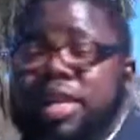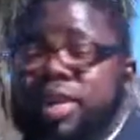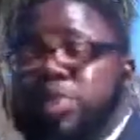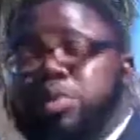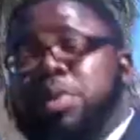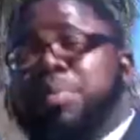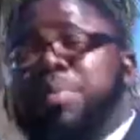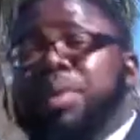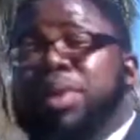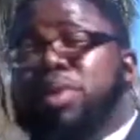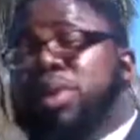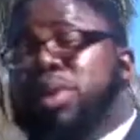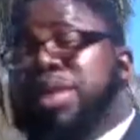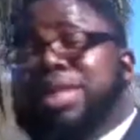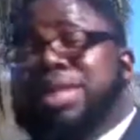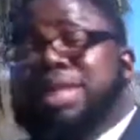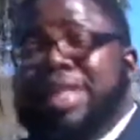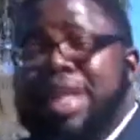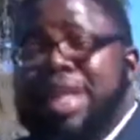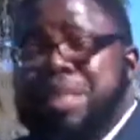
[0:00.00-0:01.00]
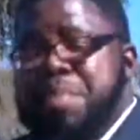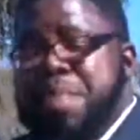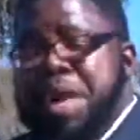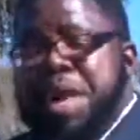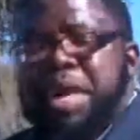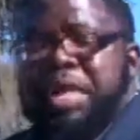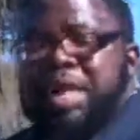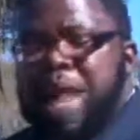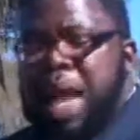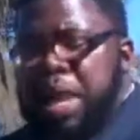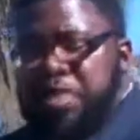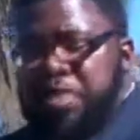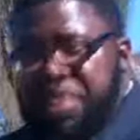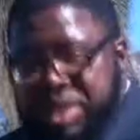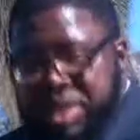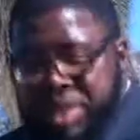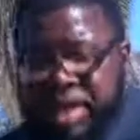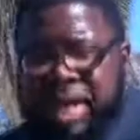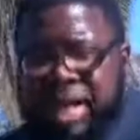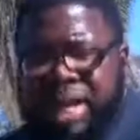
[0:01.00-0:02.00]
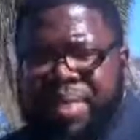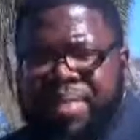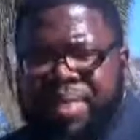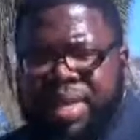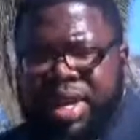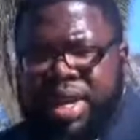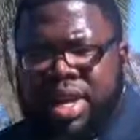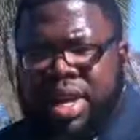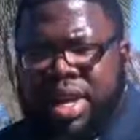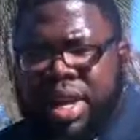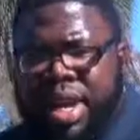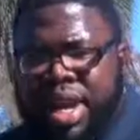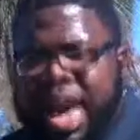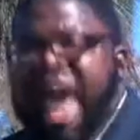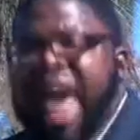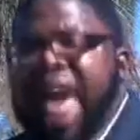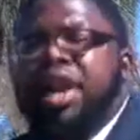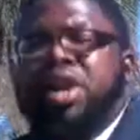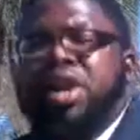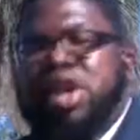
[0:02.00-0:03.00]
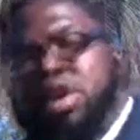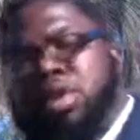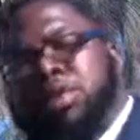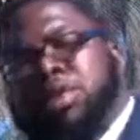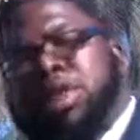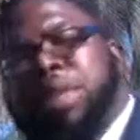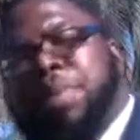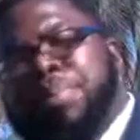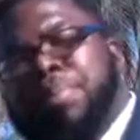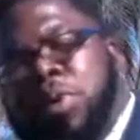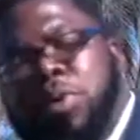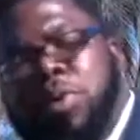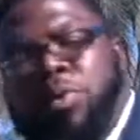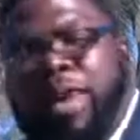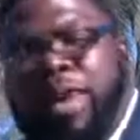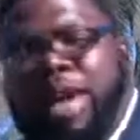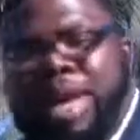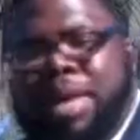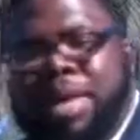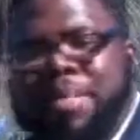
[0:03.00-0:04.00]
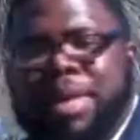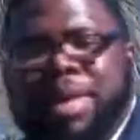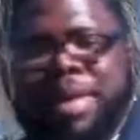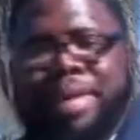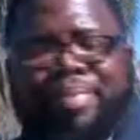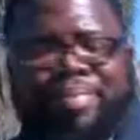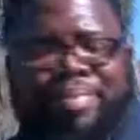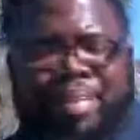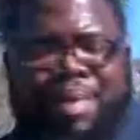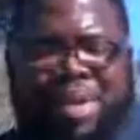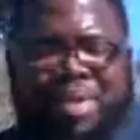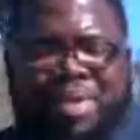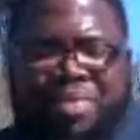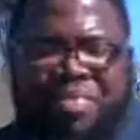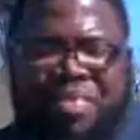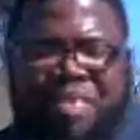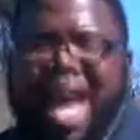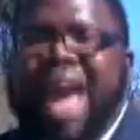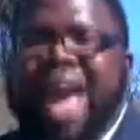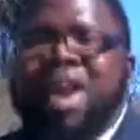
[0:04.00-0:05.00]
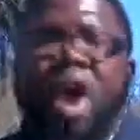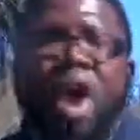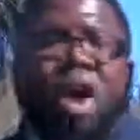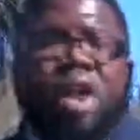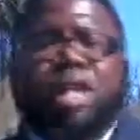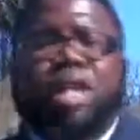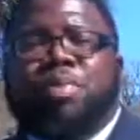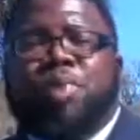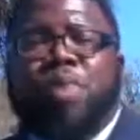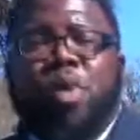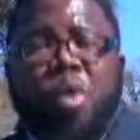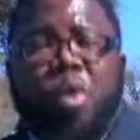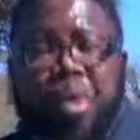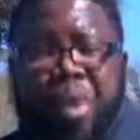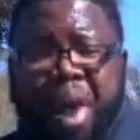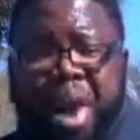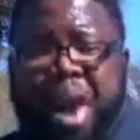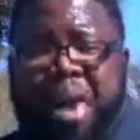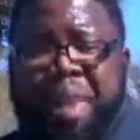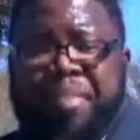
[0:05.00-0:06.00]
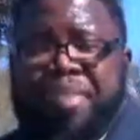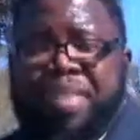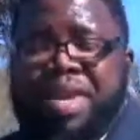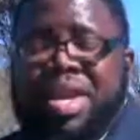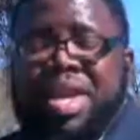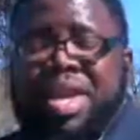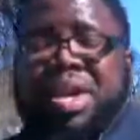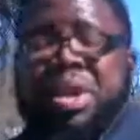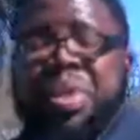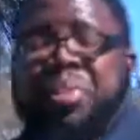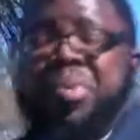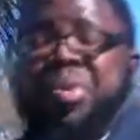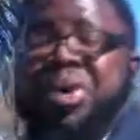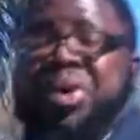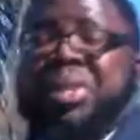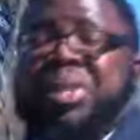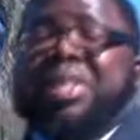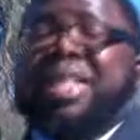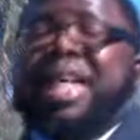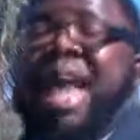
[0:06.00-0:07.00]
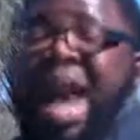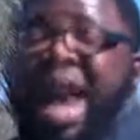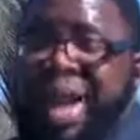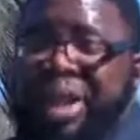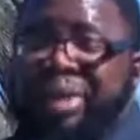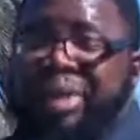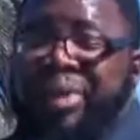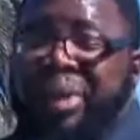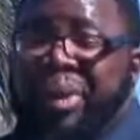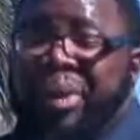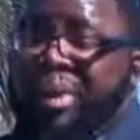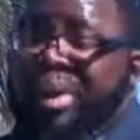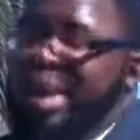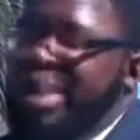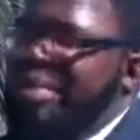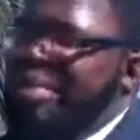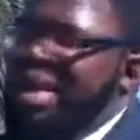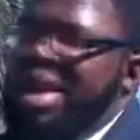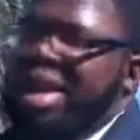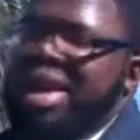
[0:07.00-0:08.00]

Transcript: as we build this $10 million facility. Add a nursing program and a fine arts program, computer science program.